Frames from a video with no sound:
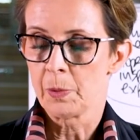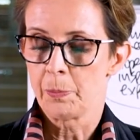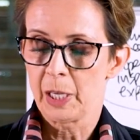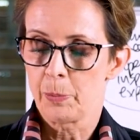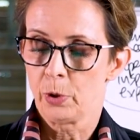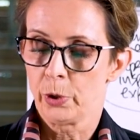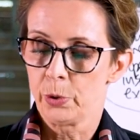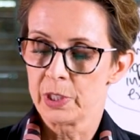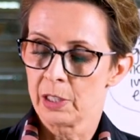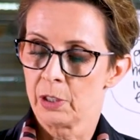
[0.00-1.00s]
people who'd
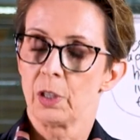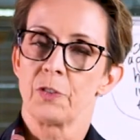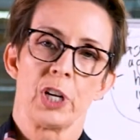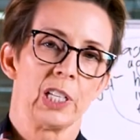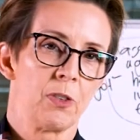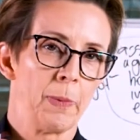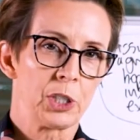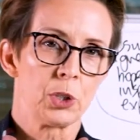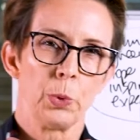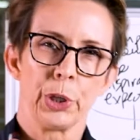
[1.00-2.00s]
done a lot of
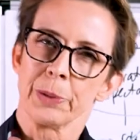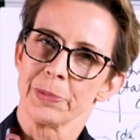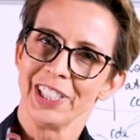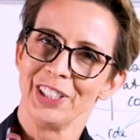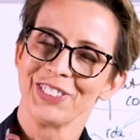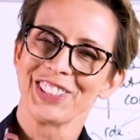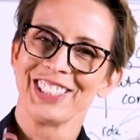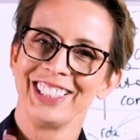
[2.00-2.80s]
transformational work themselves.